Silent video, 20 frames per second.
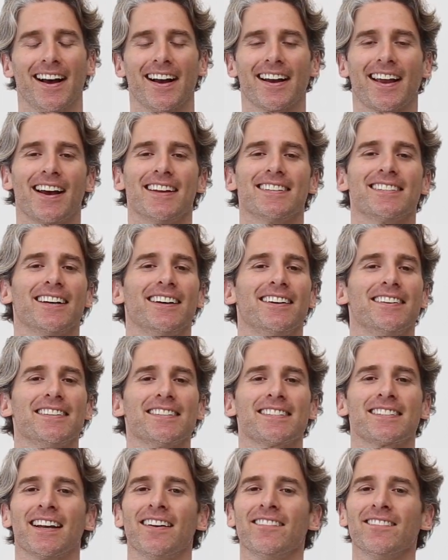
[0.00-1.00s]
Okay, so
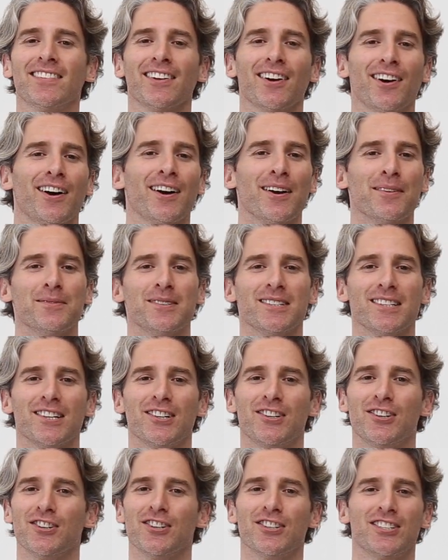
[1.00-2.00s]
sometimes
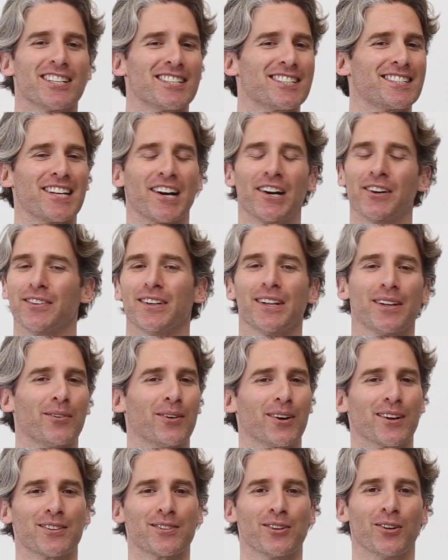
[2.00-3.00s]
you just don't really
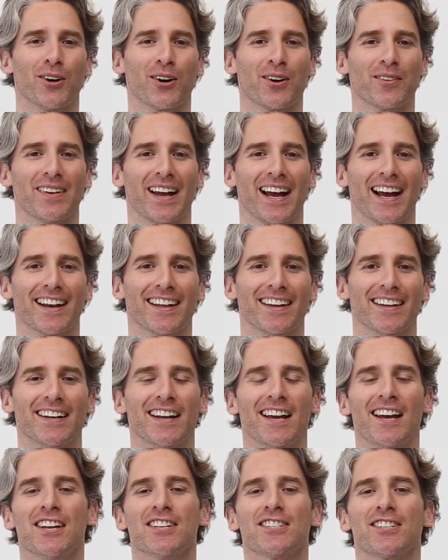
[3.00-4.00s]
want to talk about
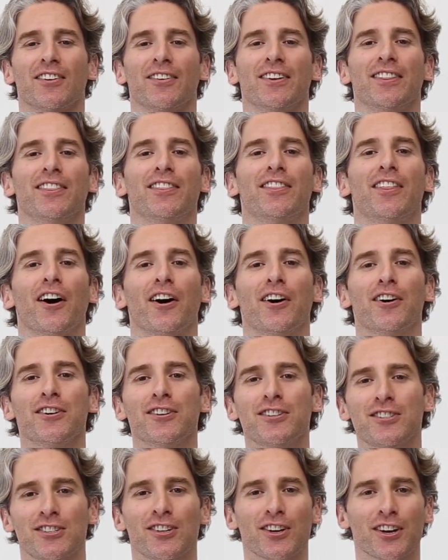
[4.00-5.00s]
it. So in
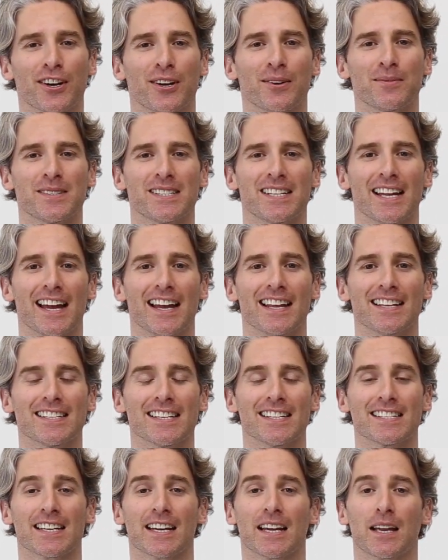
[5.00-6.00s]
those
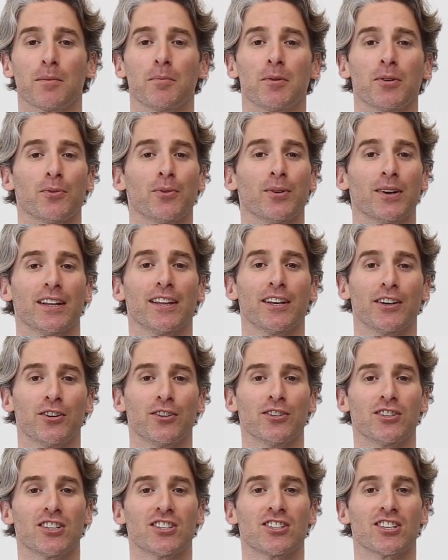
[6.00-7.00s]
circumstances, it can be really
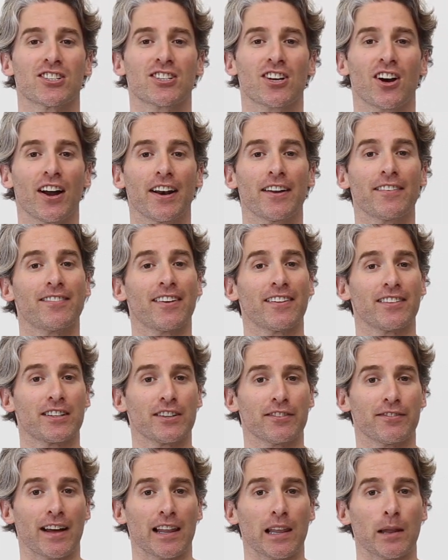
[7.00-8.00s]
good to just kind of
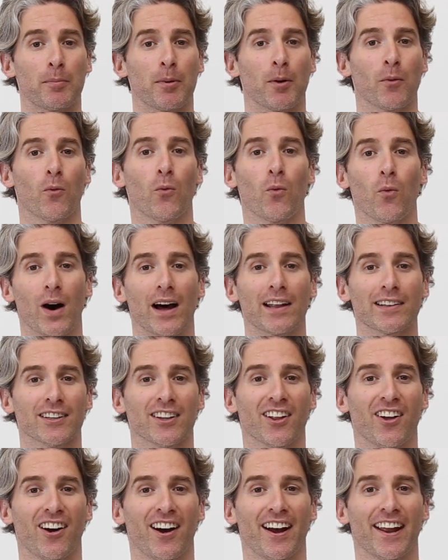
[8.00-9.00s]
develop a
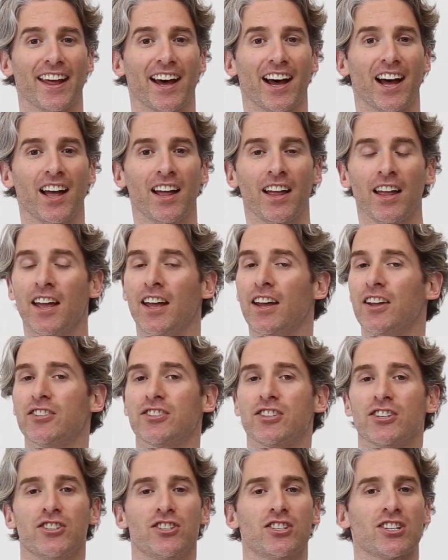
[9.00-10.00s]
one-liner
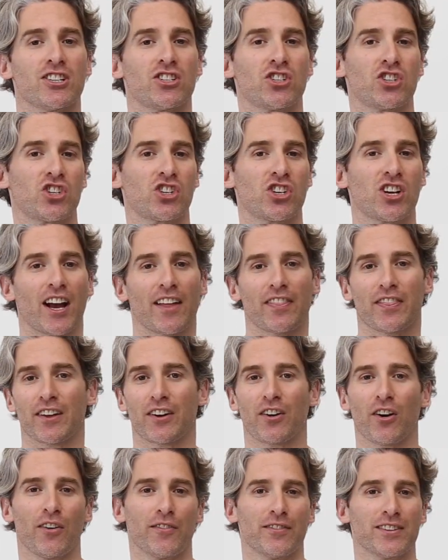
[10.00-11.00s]
to just shut
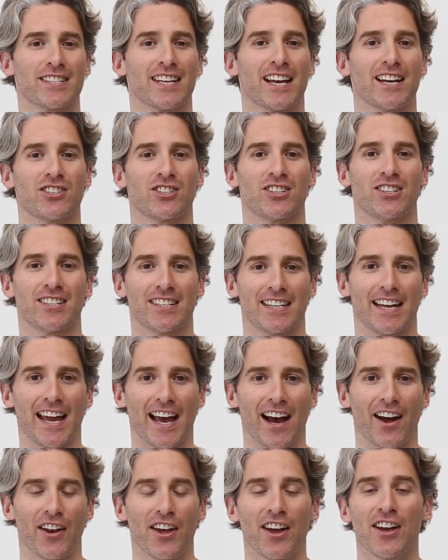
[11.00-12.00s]
the conversation
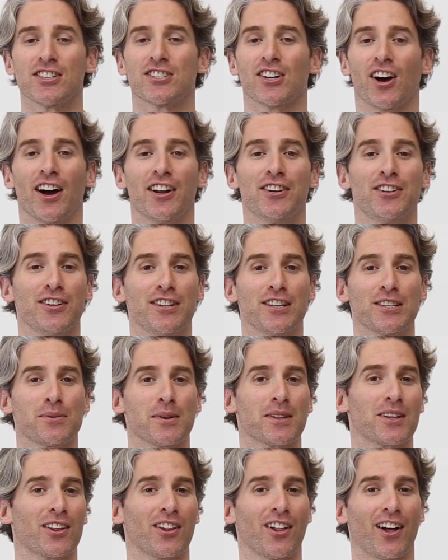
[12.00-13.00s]
down. So I do this
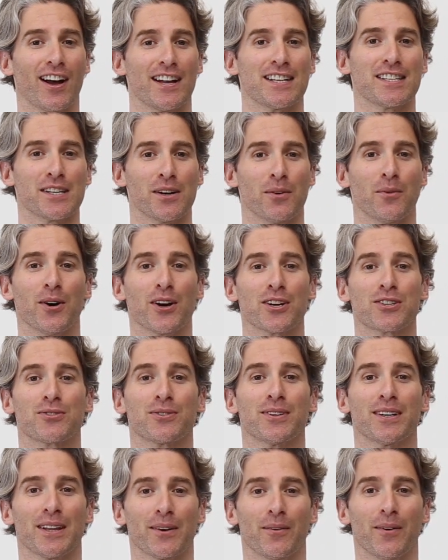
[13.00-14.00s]
with clients and it works
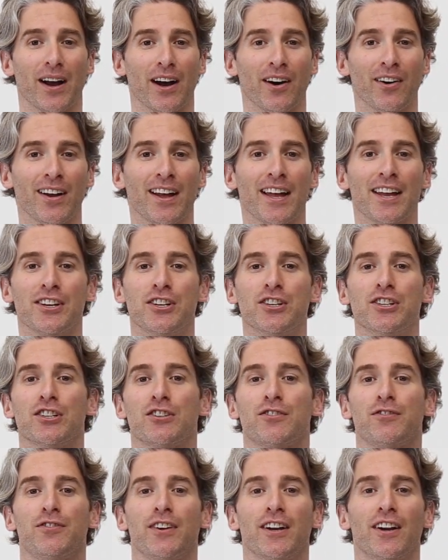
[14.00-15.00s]
really well. You
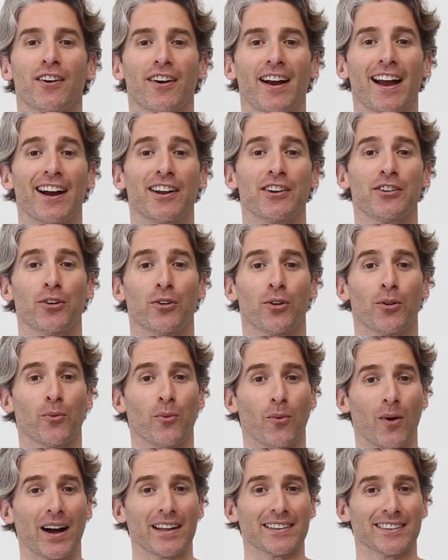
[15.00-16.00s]
just figure out your
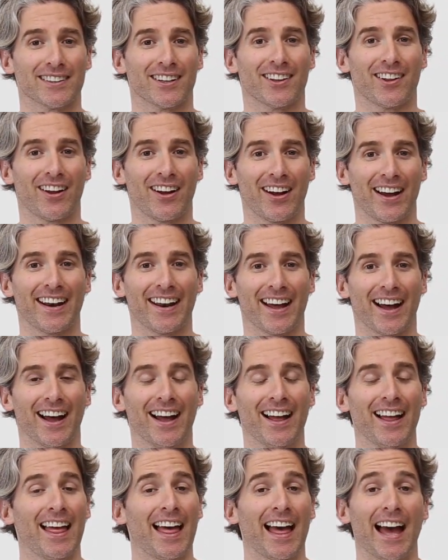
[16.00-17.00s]

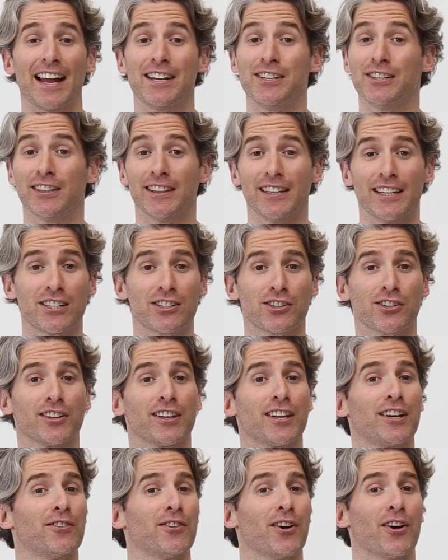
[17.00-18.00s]
one-liner and you
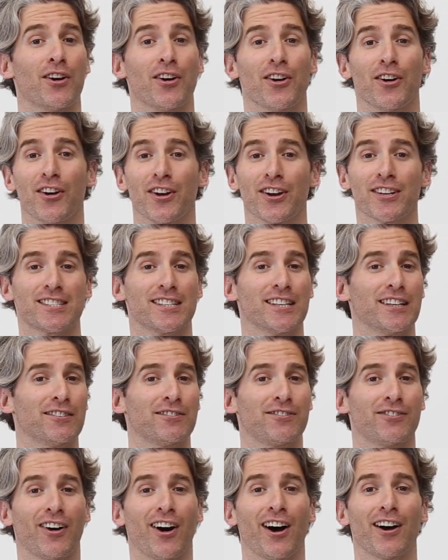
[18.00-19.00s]
literally rehearse
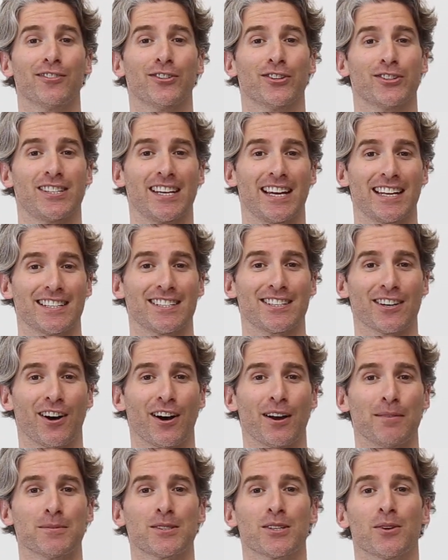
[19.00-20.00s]
it 5 or 10
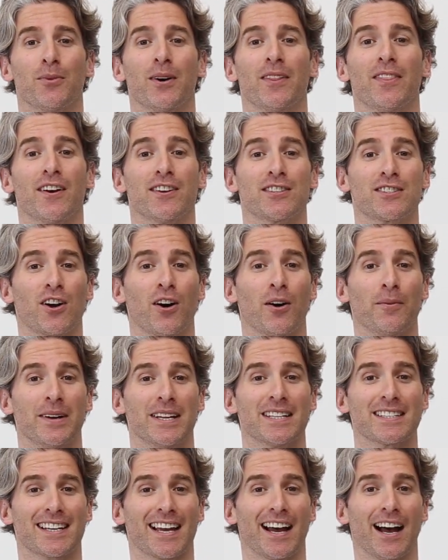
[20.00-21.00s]
times. So when those
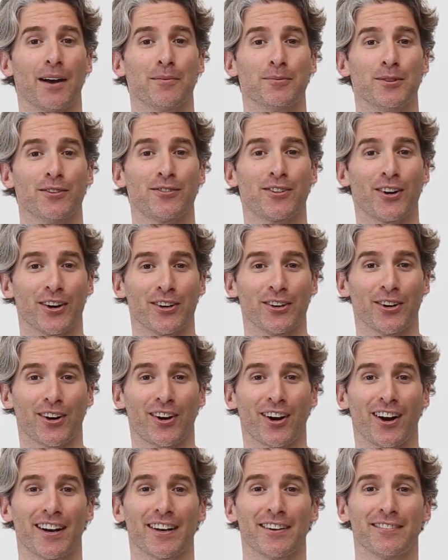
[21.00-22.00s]
comments come, you've got your
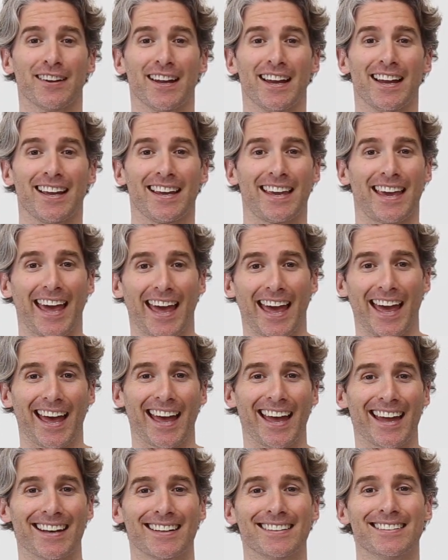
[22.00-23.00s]
kind of
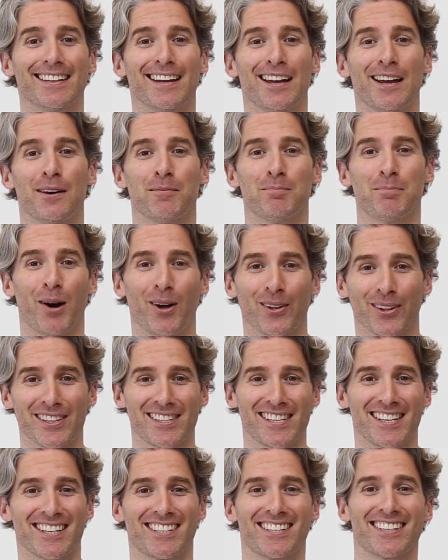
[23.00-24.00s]
canned
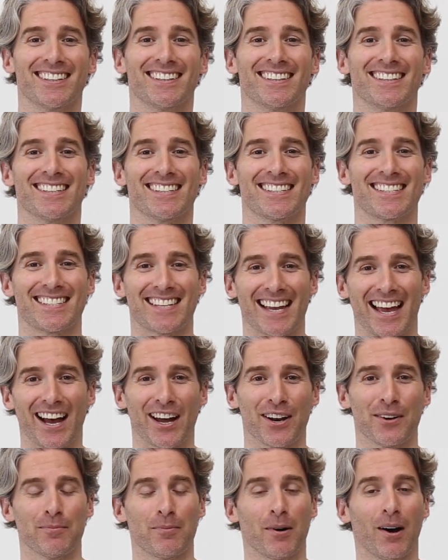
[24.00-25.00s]
politician
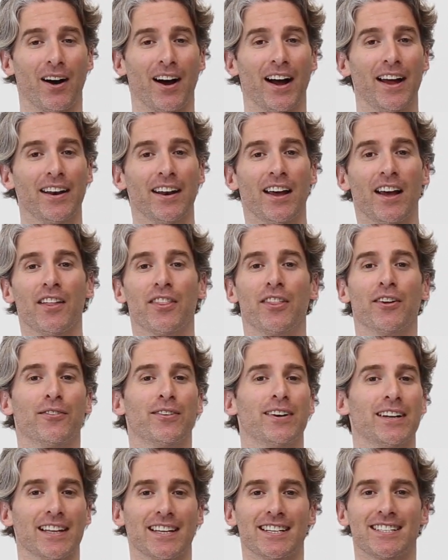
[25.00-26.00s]
soundbite that
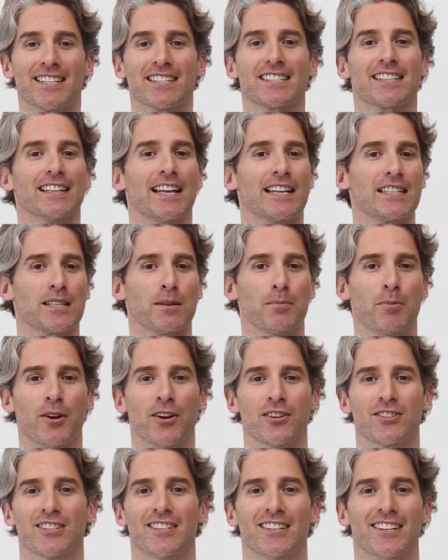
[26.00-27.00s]
really just lets the
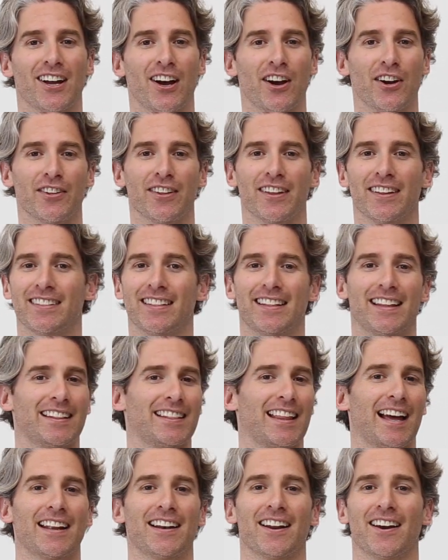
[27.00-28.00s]
person know
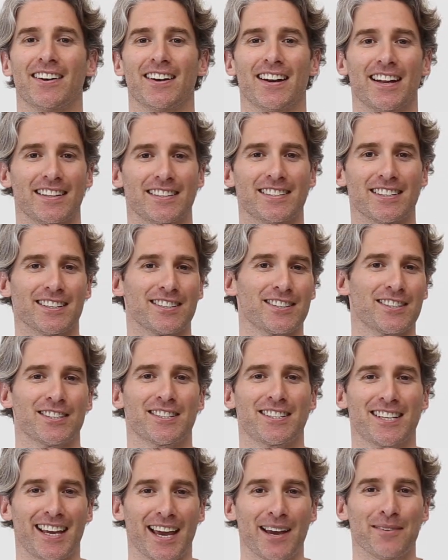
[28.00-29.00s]
that they don't need to
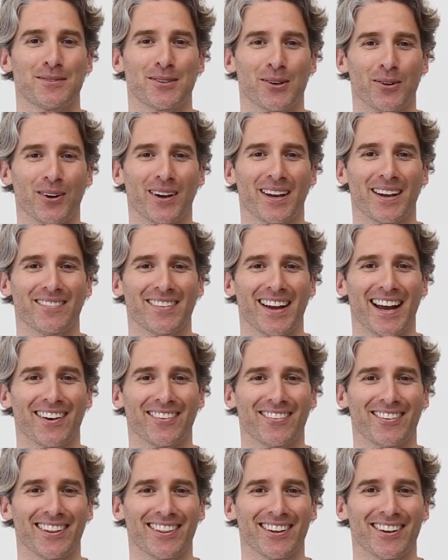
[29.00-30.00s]
keep talking about
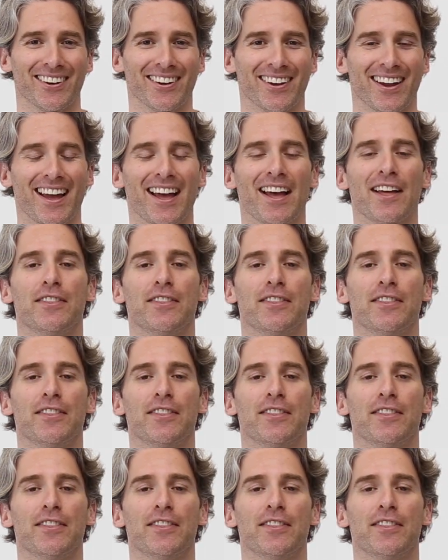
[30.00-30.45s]
it with you.